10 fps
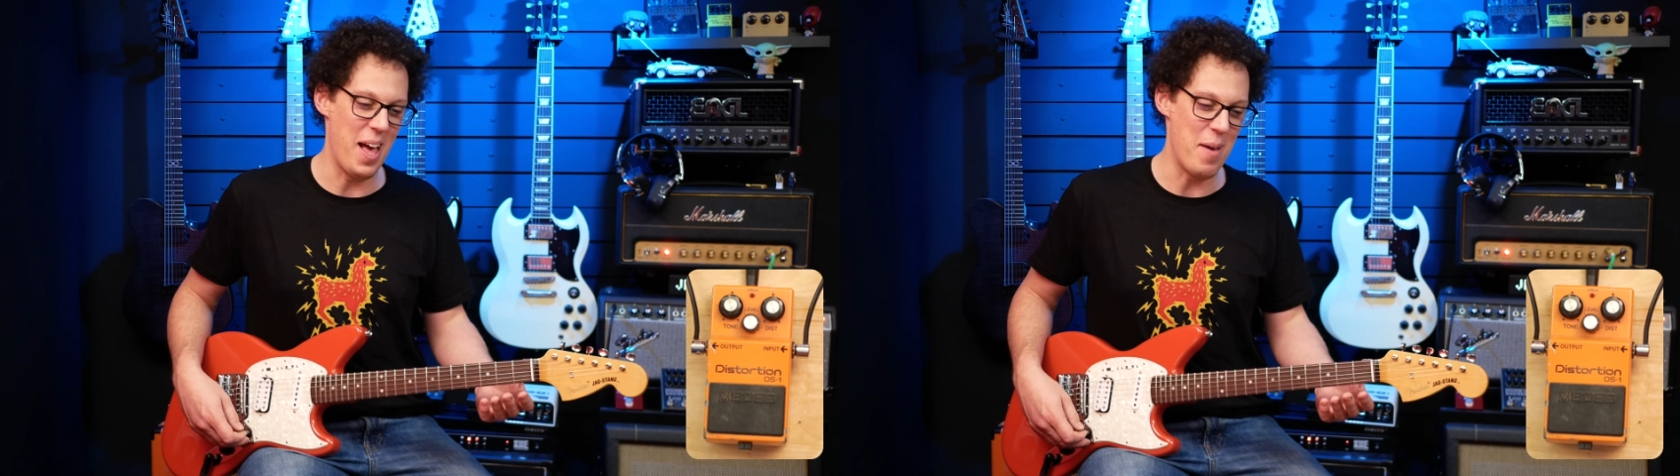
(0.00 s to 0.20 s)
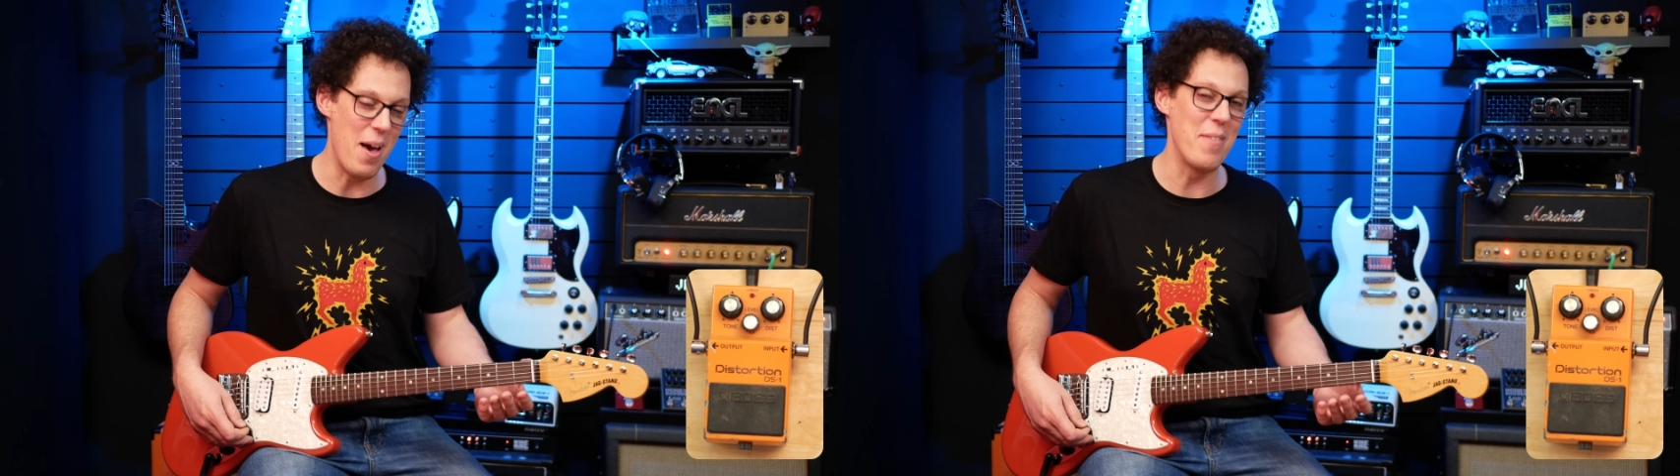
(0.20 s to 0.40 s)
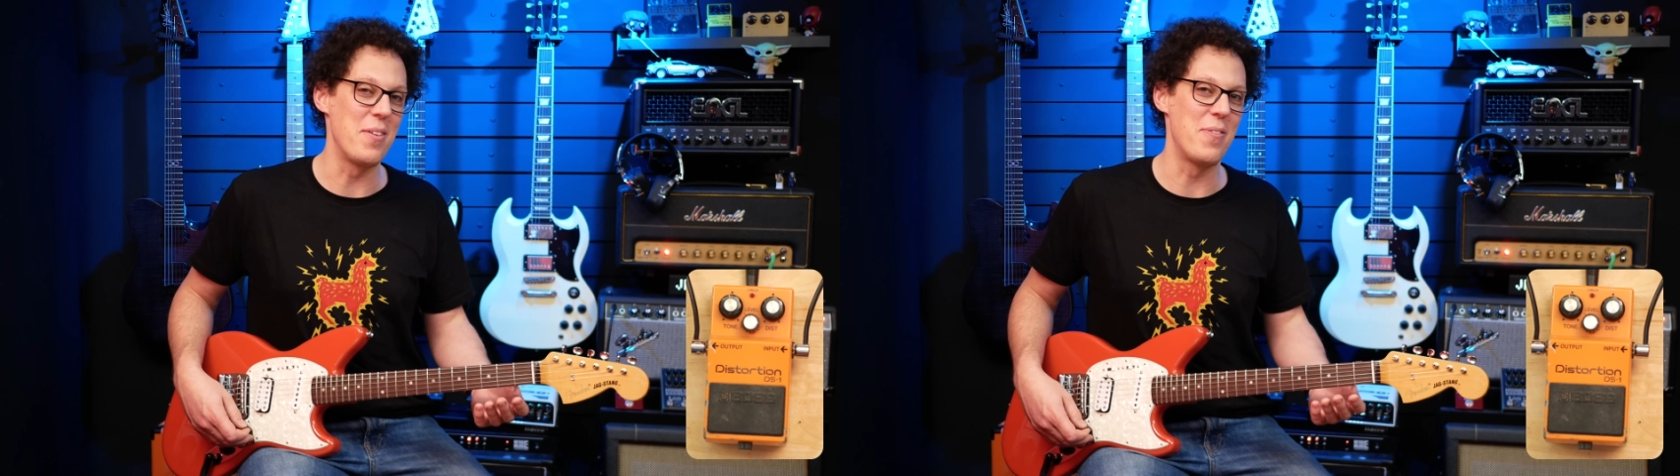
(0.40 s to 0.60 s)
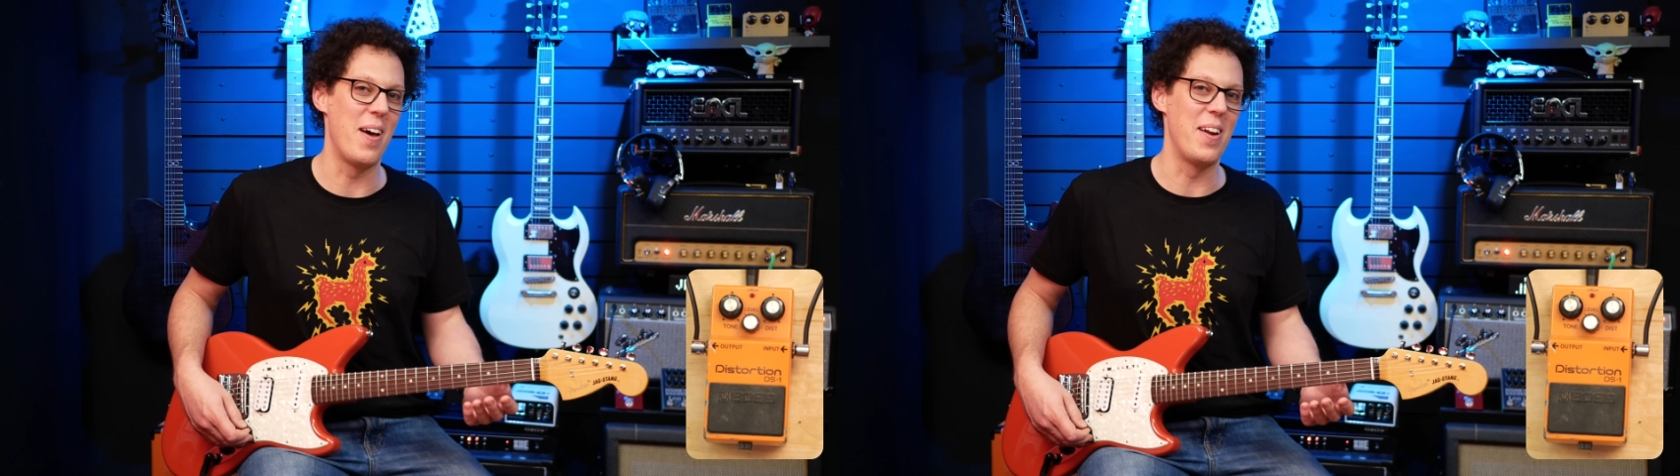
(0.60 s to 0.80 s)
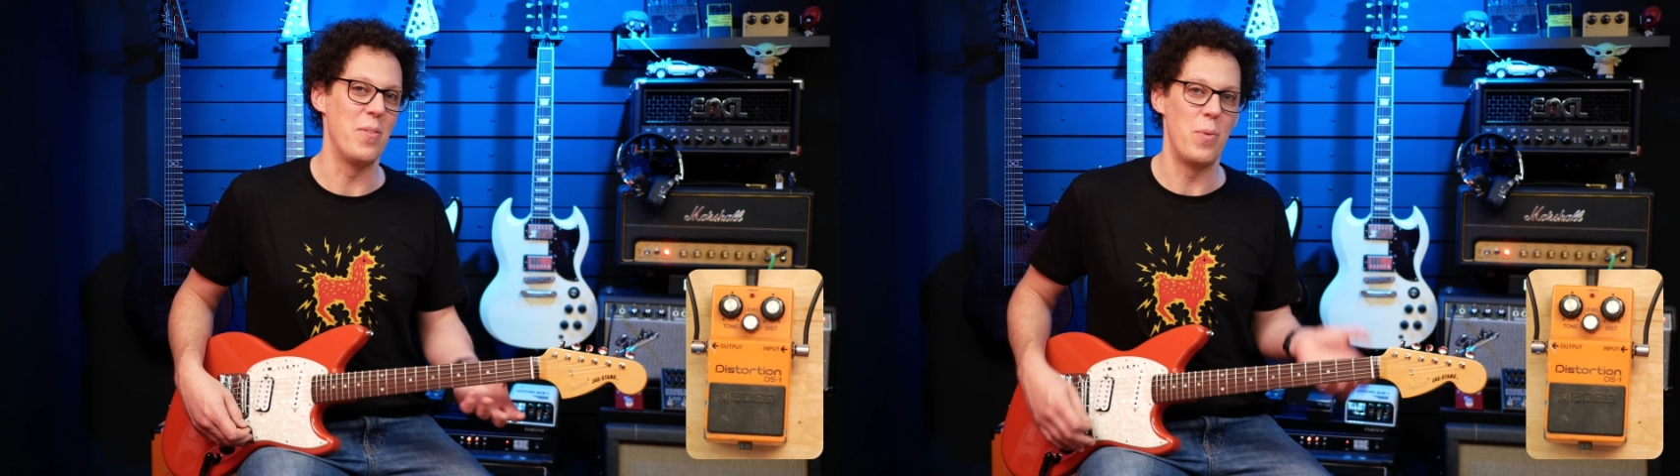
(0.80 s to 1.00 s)
I'm having
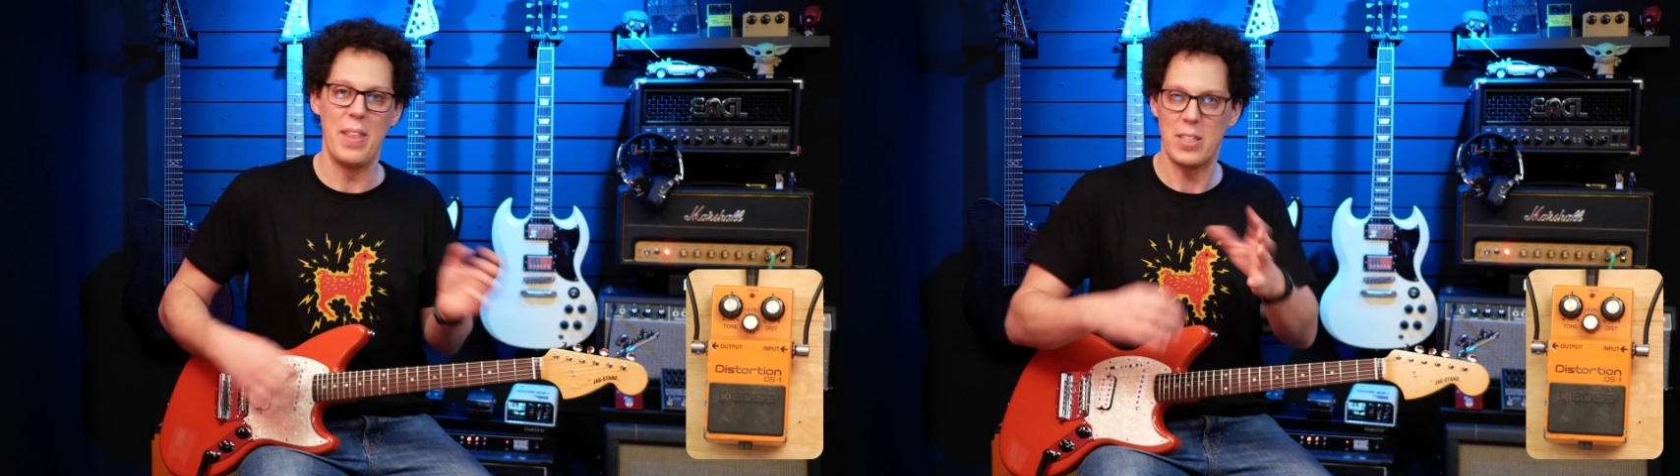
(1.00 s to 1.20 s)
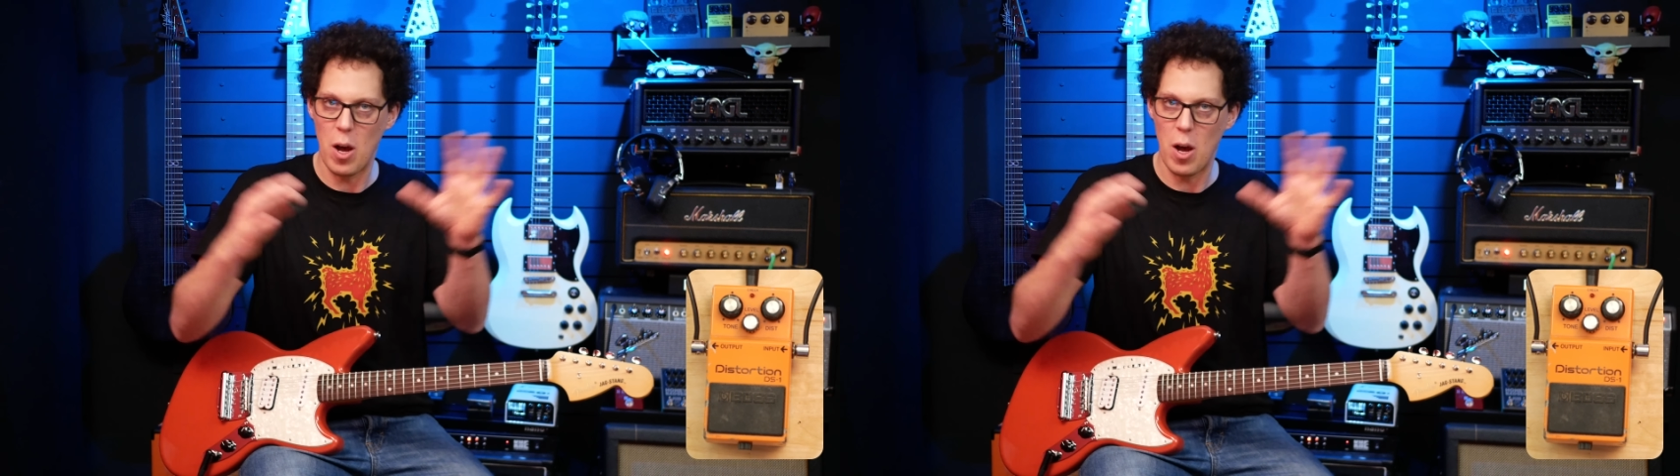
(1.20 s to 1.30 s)
fun with this